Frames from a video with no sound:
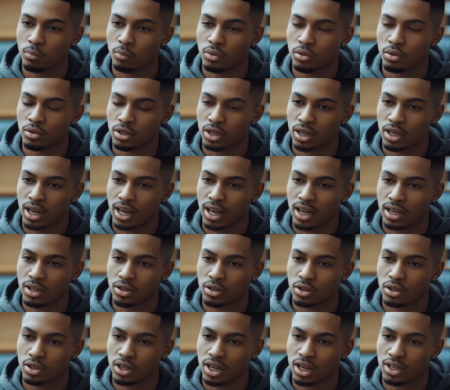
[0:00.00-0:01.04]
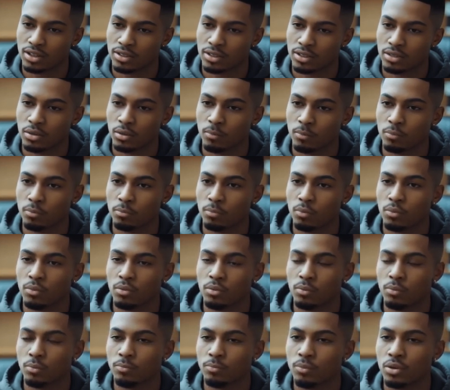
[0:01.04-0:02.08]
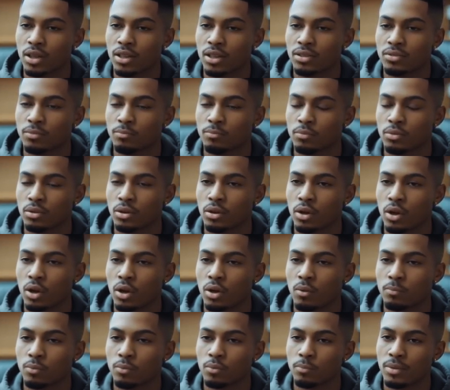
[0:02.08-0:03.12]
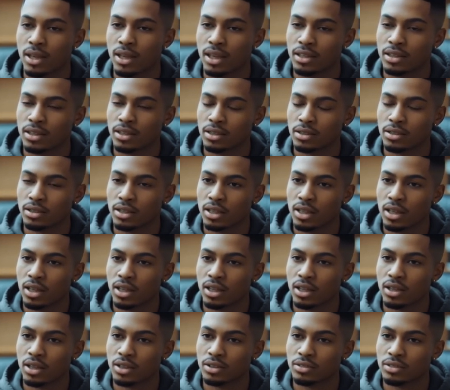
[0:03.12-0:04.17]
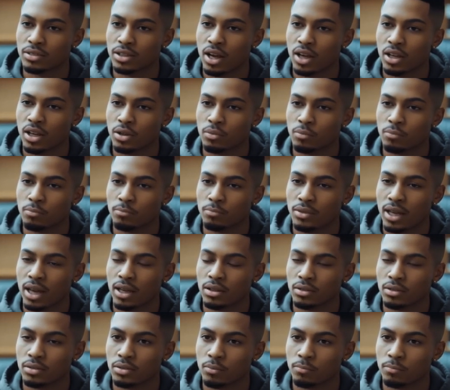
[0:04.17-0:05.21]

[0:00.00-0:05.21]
where AGI systems pursue objectives that harm humanity. not out of malice,